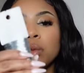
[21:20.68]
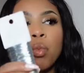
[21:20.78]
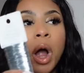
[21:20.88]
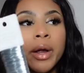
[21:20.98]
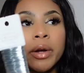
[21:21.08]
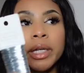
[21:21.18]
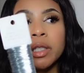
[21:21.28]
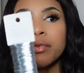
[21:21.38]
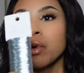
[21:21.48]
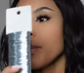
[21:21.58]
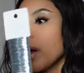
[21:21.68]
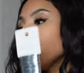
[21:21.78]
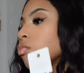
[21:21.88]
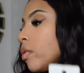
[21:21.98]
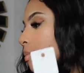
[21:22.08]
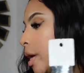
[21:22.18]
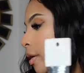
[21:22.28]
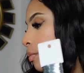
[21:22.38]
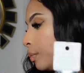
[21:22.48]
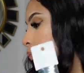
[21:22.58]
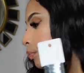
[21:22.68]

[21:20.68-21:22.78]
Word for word: wire is for my ribbon.